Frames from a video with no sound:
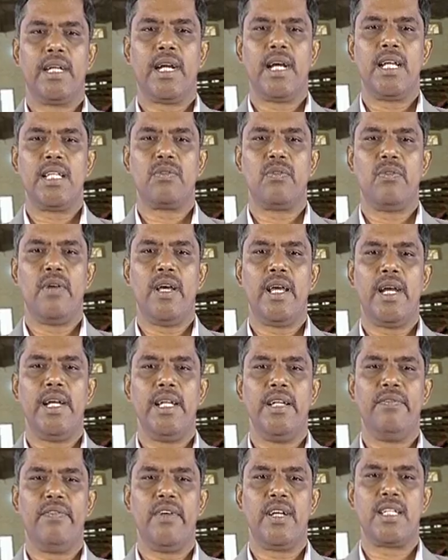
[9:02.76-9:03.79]
transvariant
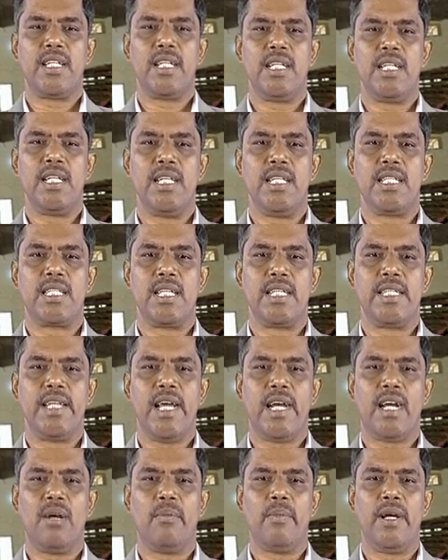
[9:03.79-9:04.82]
infection is
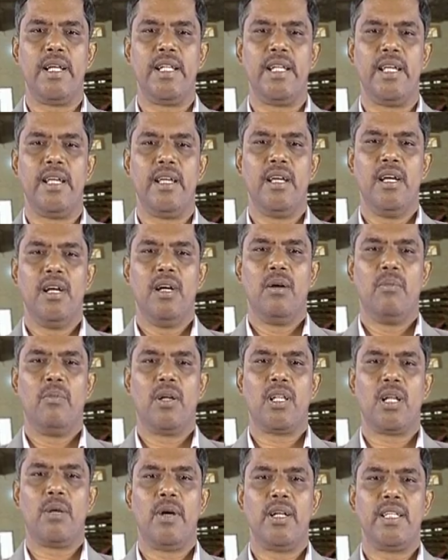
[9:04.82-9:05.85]
checked by the
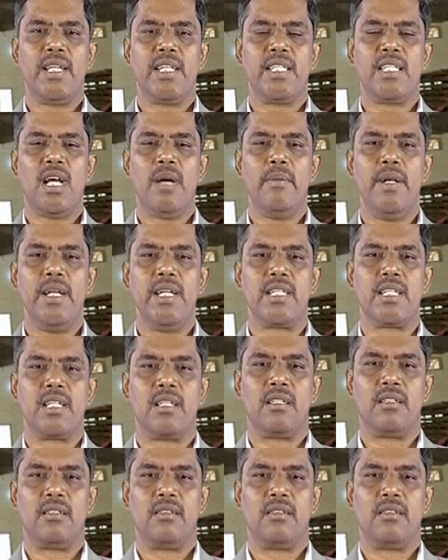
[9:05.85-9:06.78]
mother moth examination.